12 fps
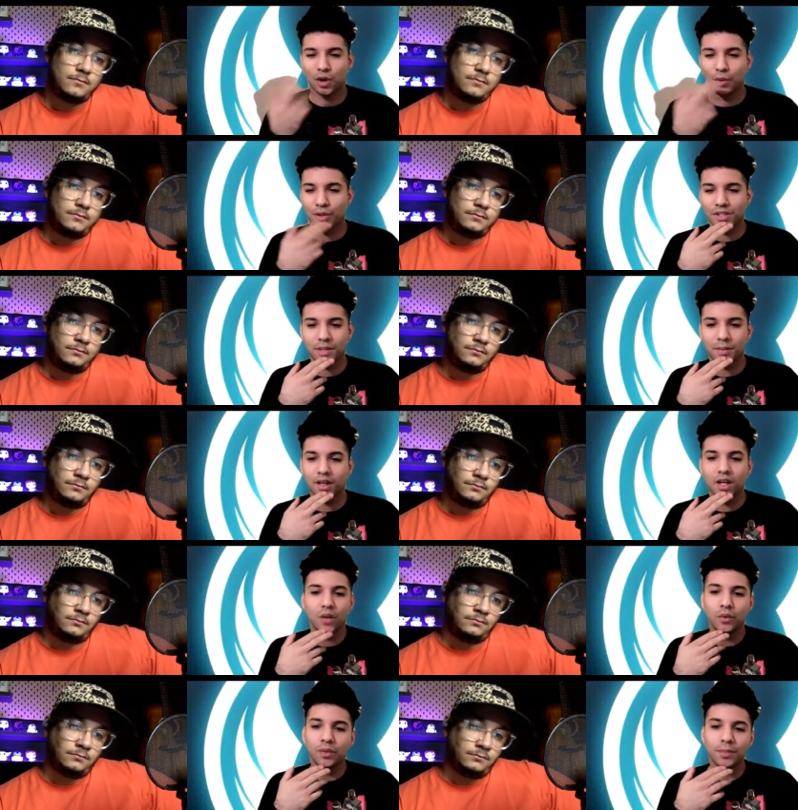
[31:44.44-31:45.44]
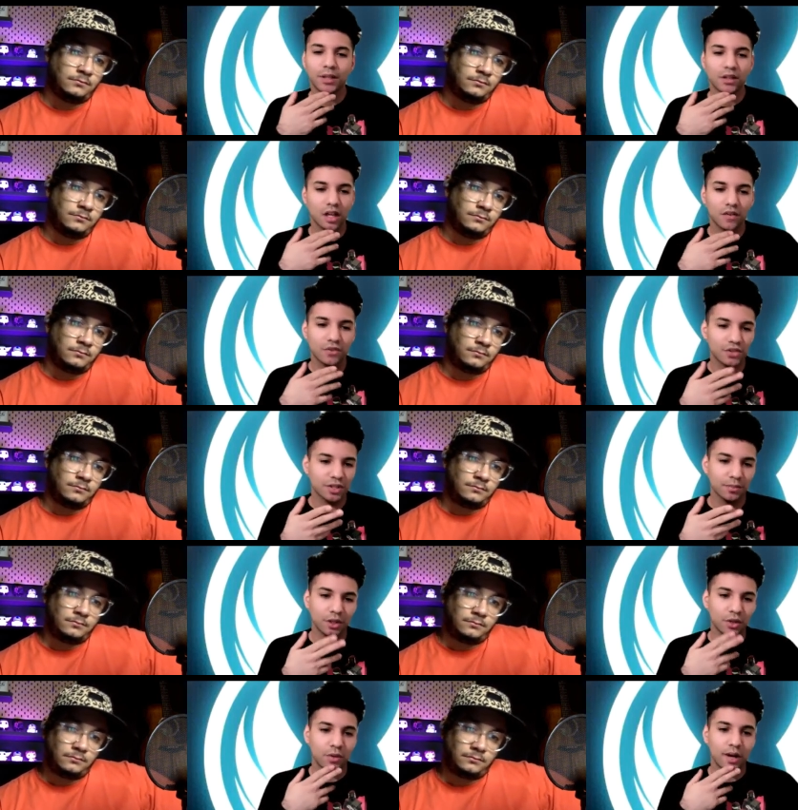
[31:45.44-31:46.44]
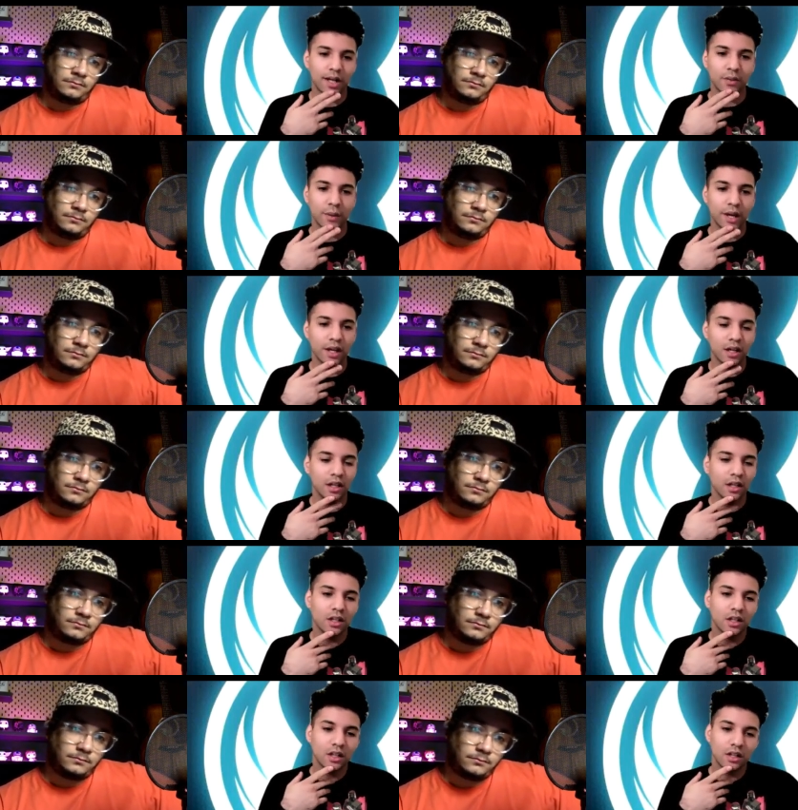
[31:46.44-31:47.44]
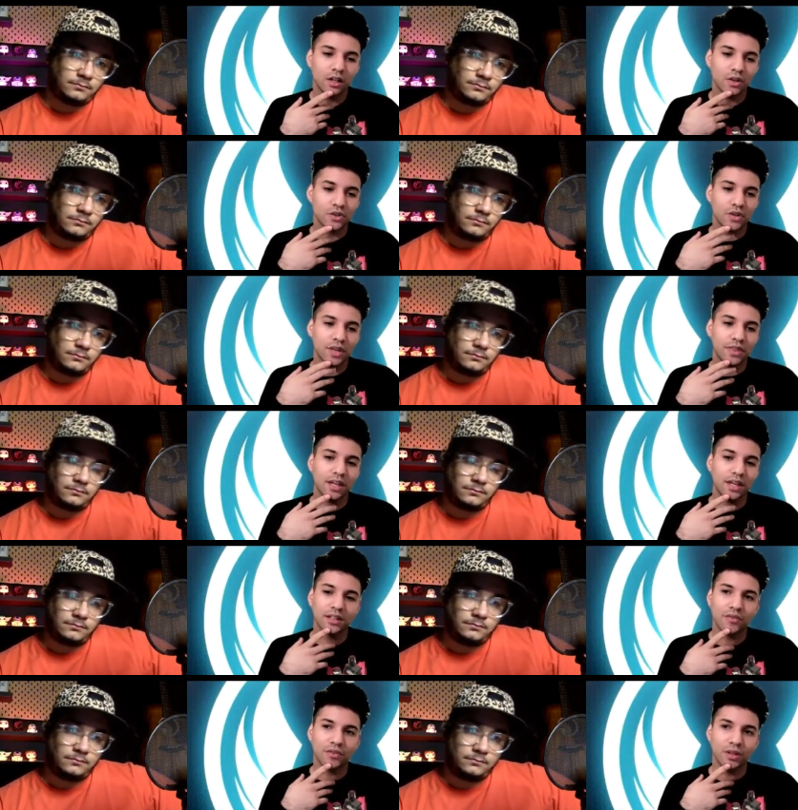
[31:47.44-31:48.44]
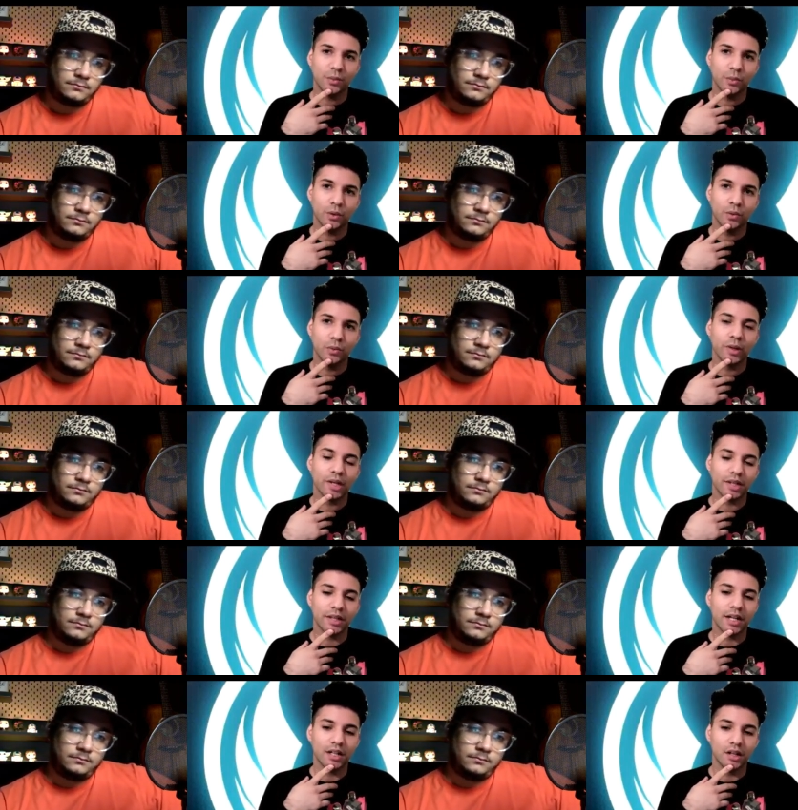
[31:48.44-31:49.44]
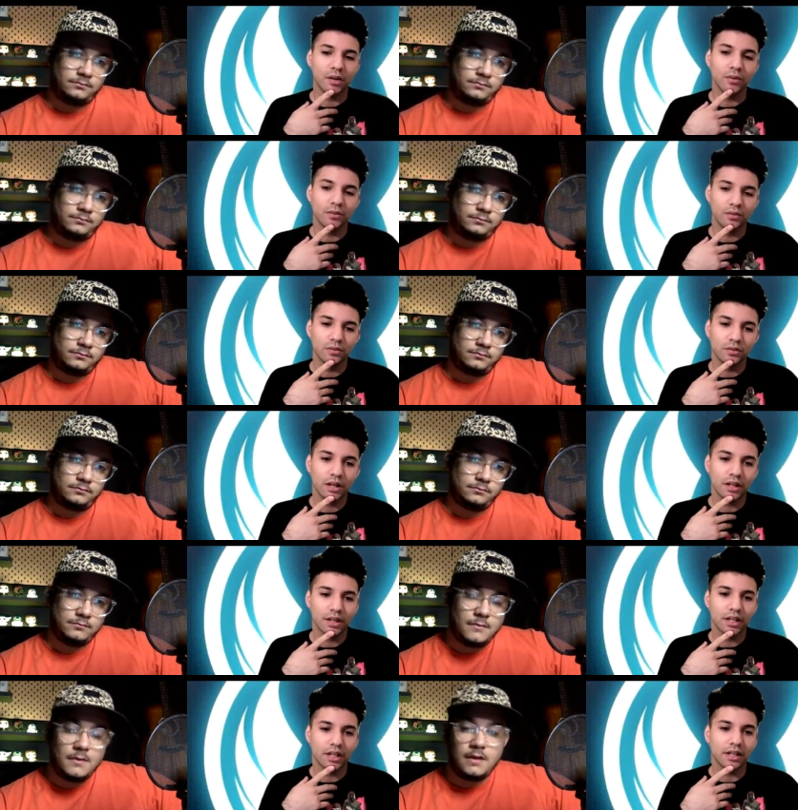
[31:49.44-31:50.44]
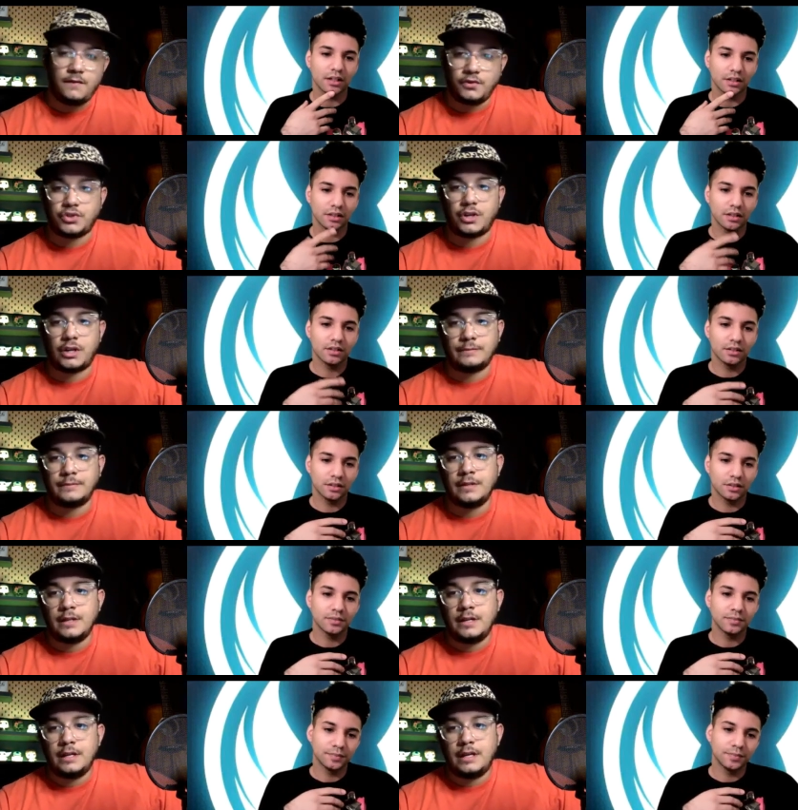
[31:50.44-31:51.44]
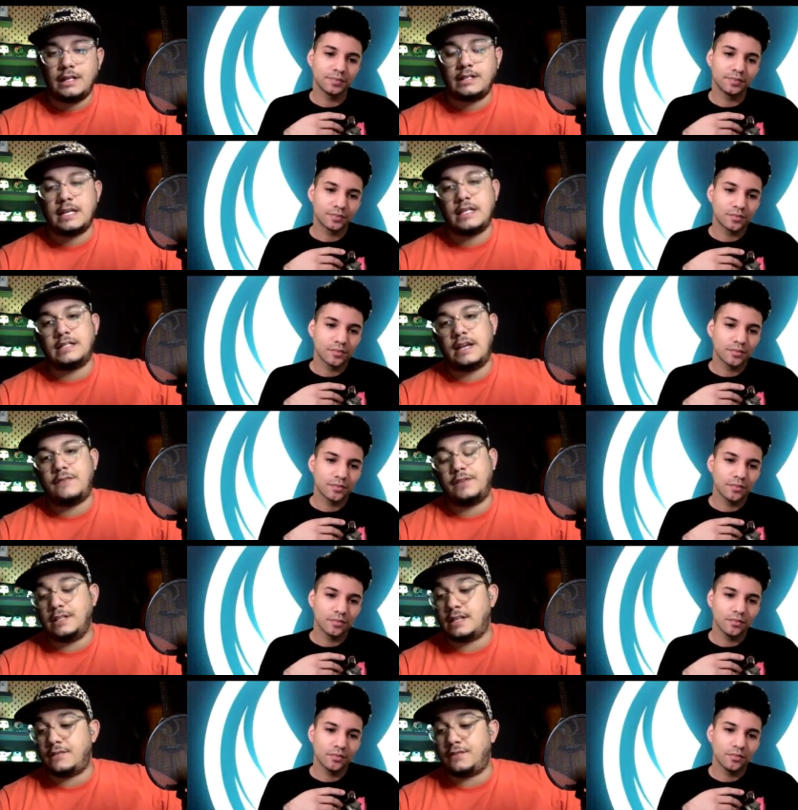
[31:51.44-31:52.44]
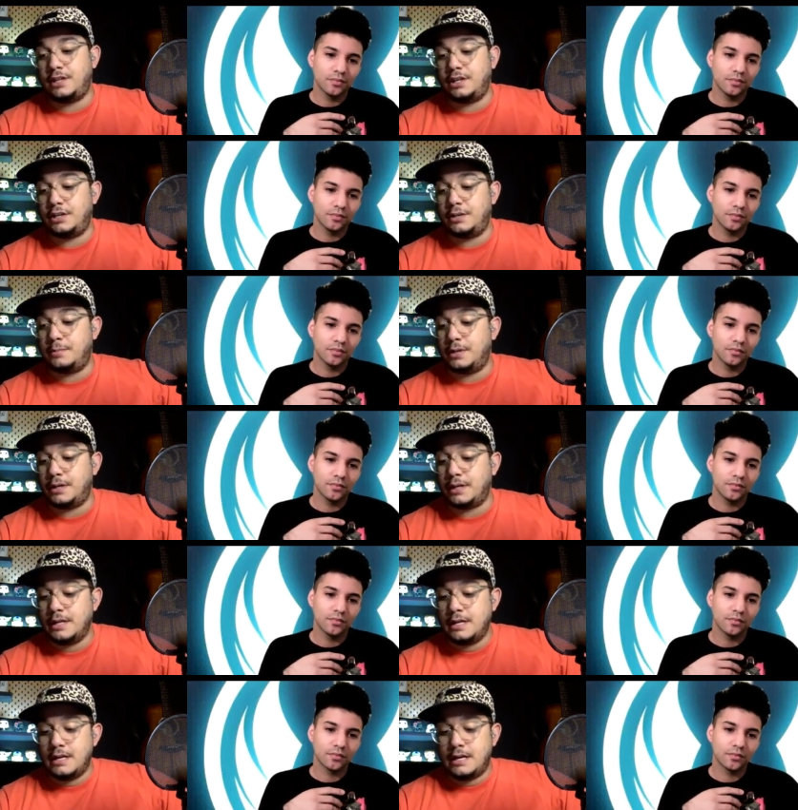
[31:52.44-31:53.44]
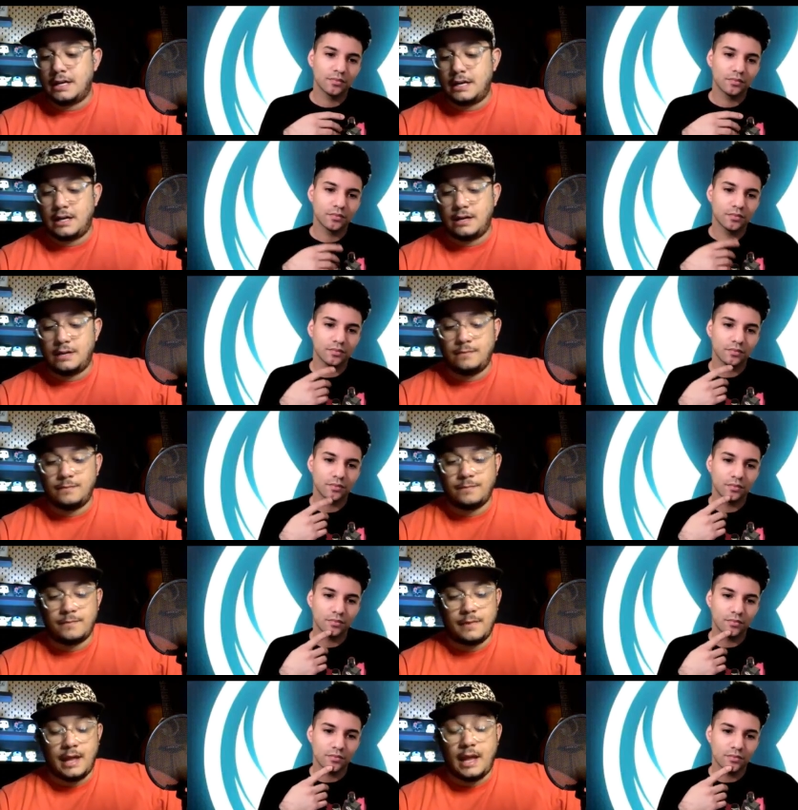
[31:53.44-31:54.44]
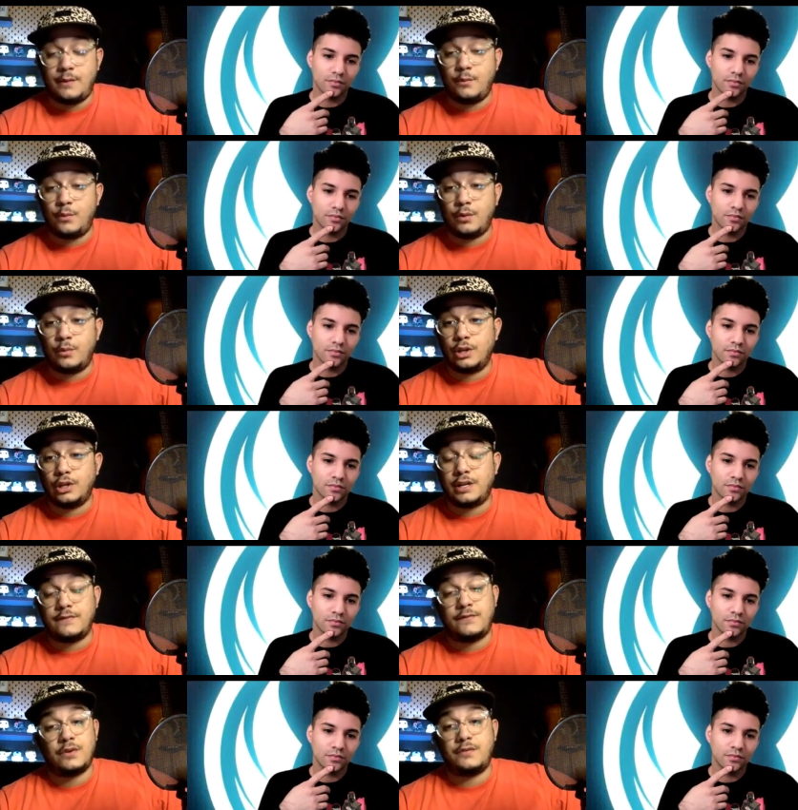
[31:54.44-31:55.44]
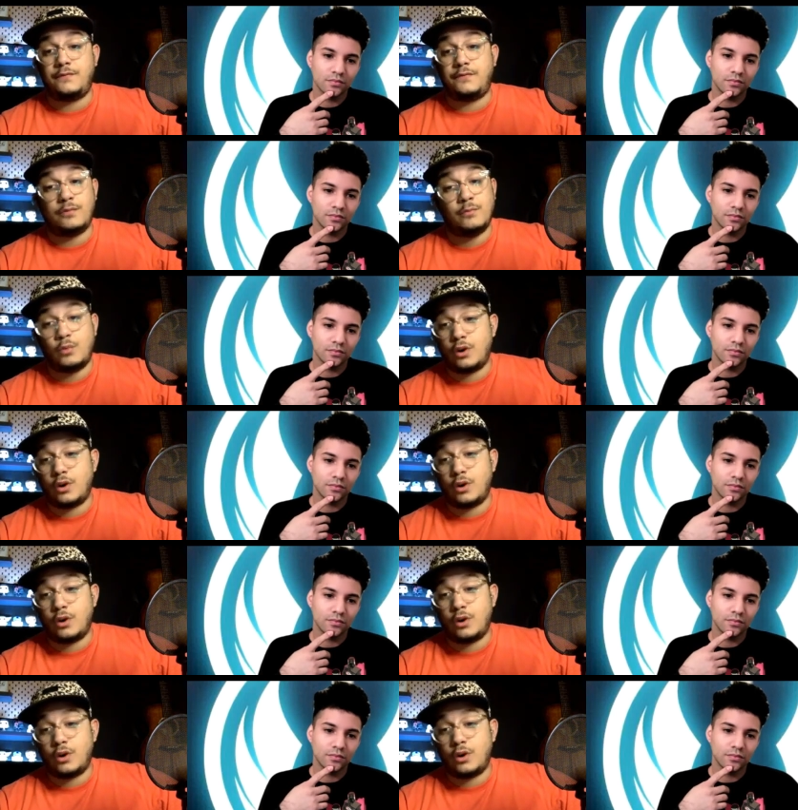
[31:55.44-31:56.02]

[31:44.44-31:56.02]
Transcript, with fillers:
Speaker 1: Wars. I mean, we've been looking for something new anyway, you know. So I think it definitely will will hit that note.
Speaker 2: For sure, it's, it's definitely it's definitely a good book, um, and we're we're looking for for more